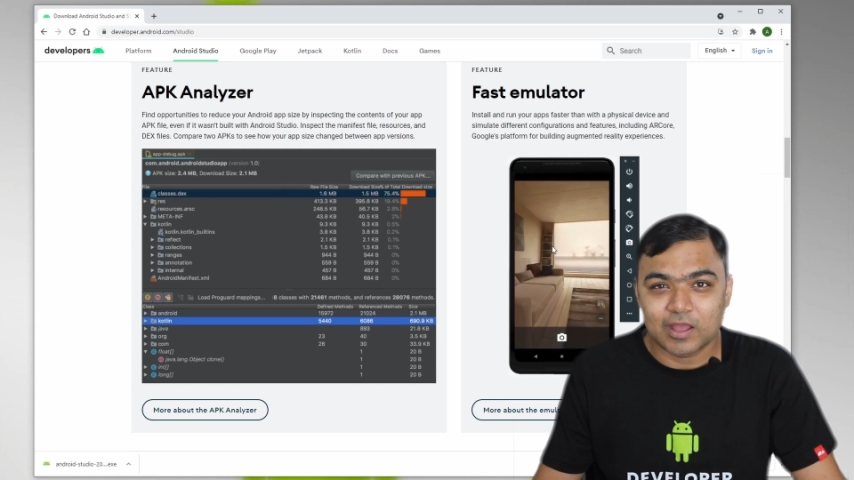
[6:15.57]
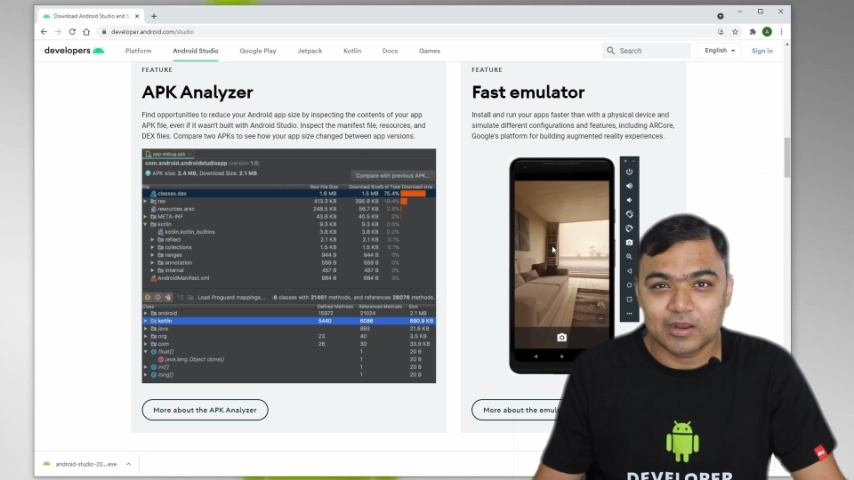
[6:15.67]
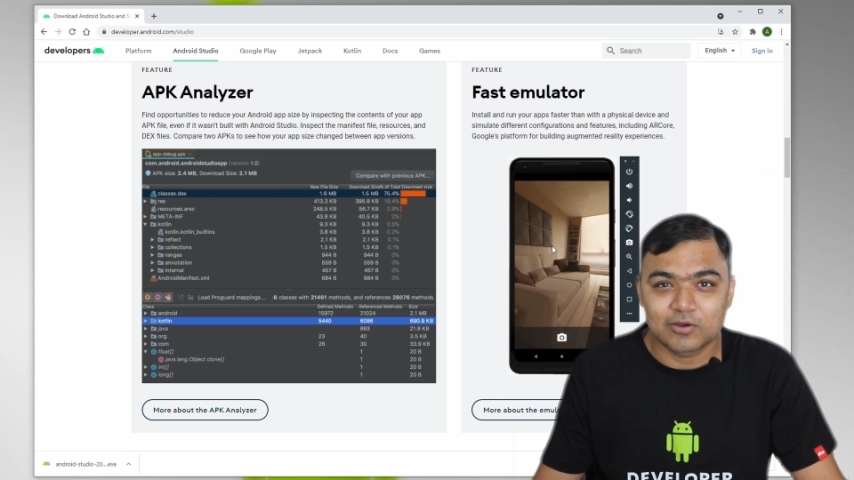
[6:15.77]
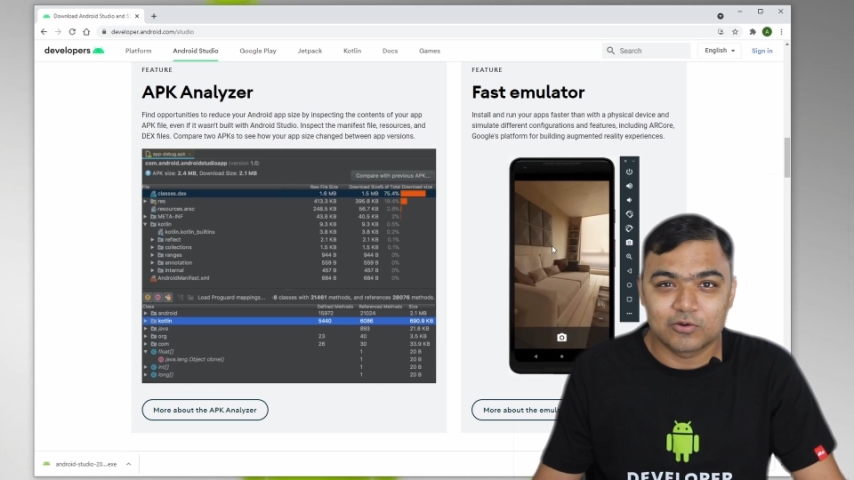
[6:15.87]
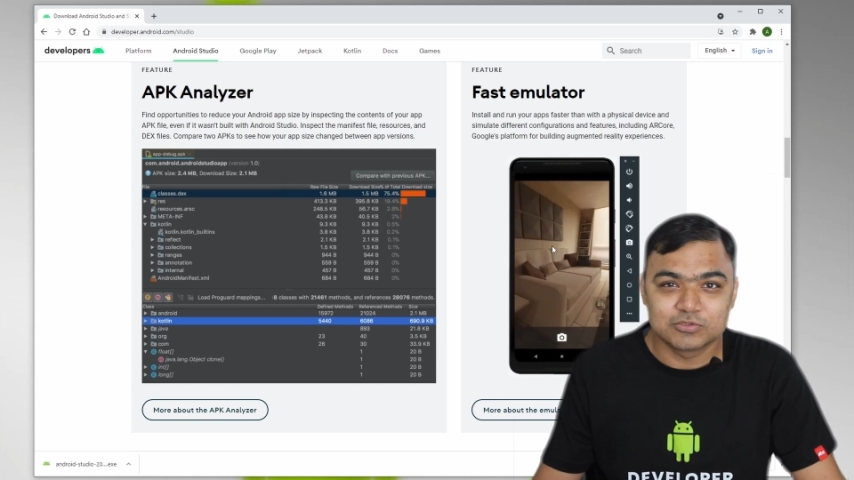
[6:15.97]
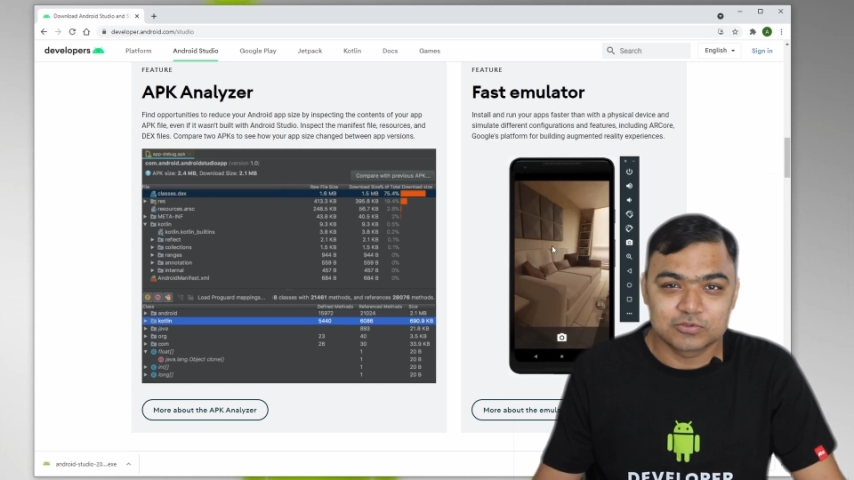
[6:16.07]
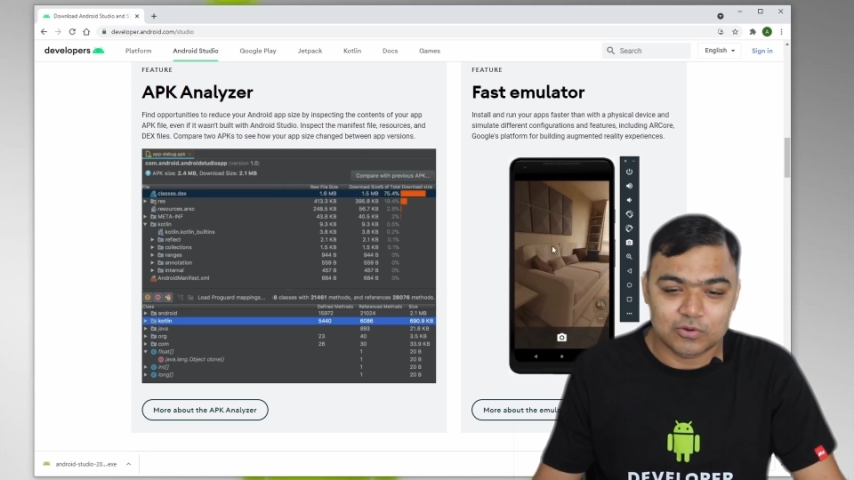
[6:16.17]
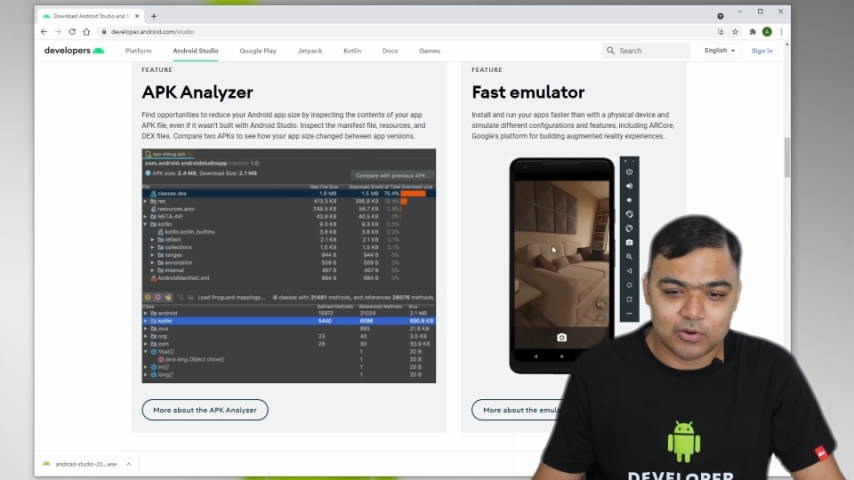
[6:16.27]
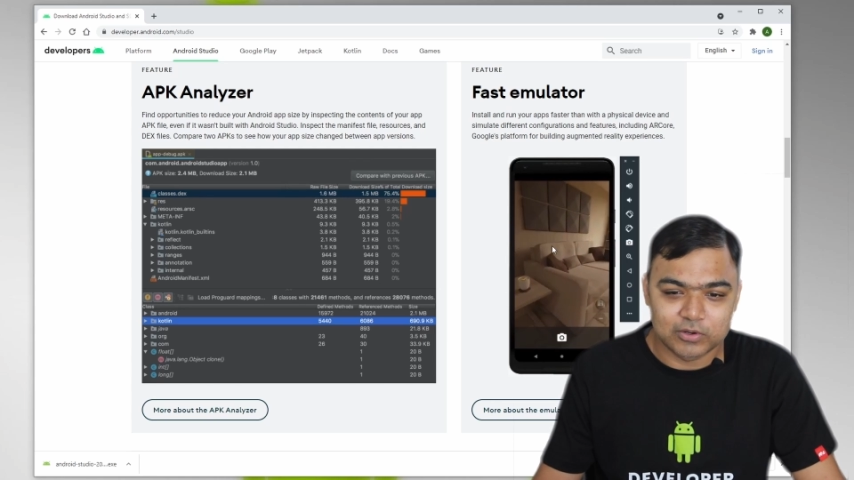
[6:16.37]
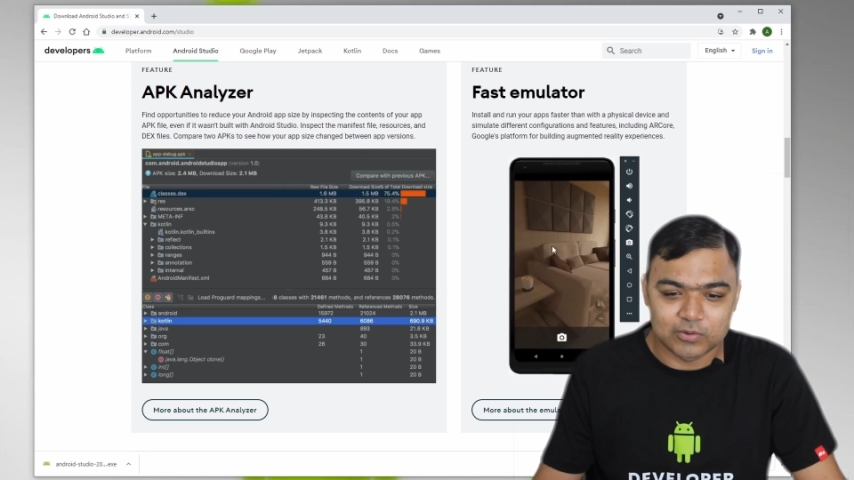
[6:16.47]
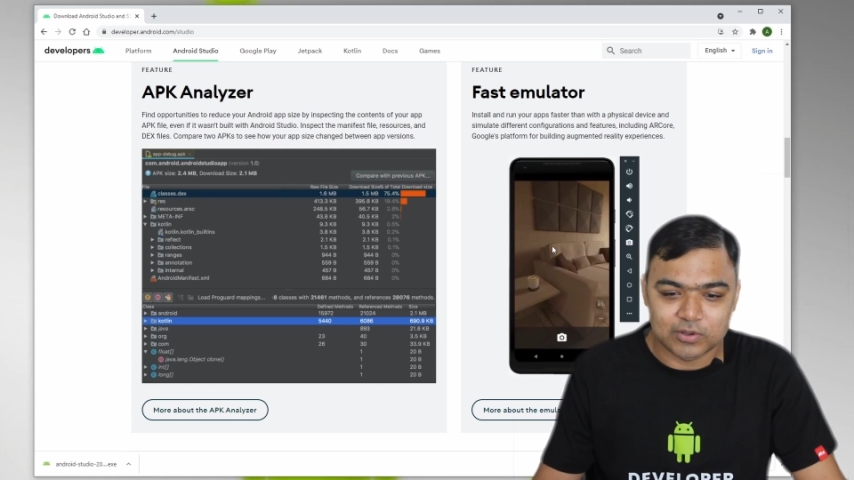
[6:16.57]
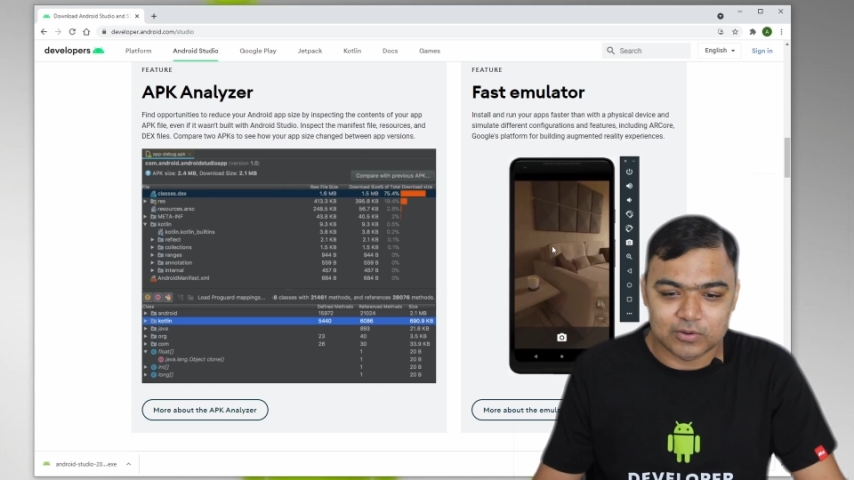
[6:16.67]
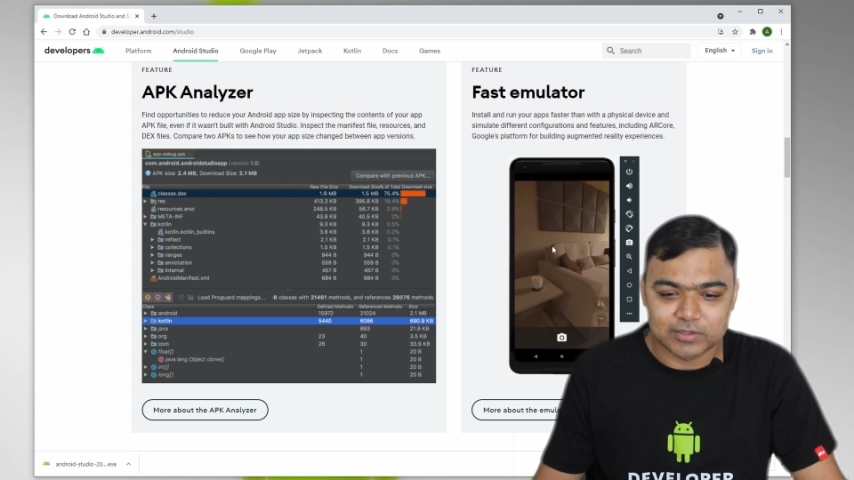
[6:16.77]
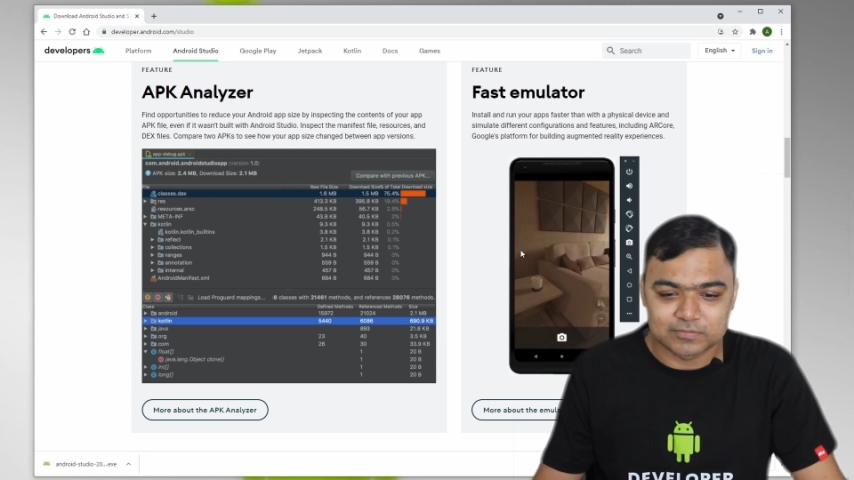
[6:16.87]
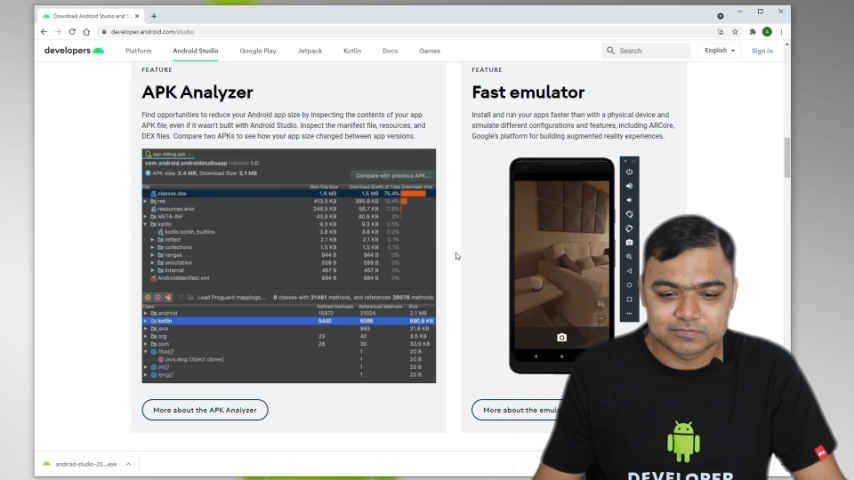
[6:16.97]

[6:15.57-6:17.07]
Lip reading: and also audio recording,